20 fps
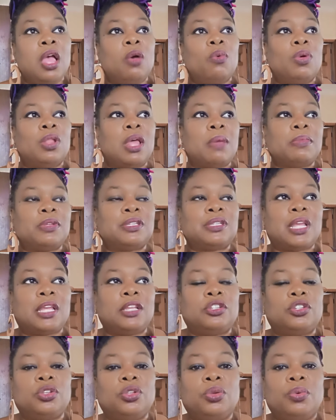What I'm going to say
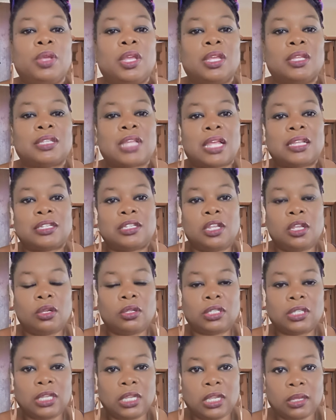to you is I still
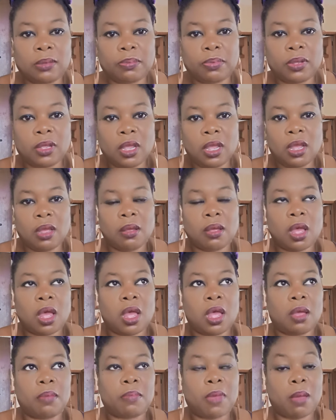tip
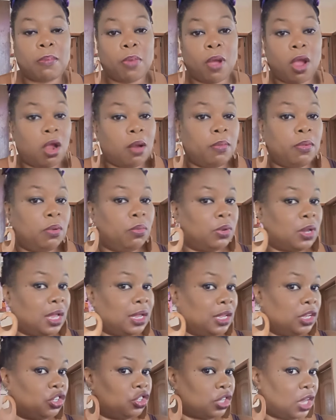my barber when I
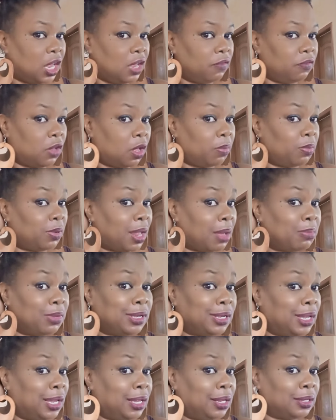get shaved up and I'm in
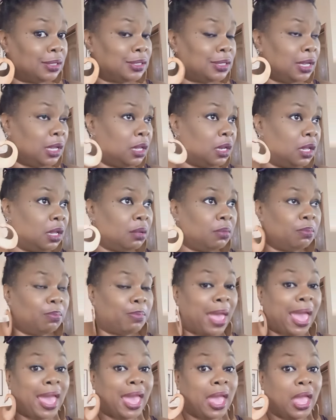need of seeing him
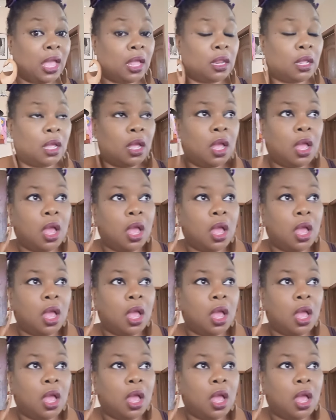bad.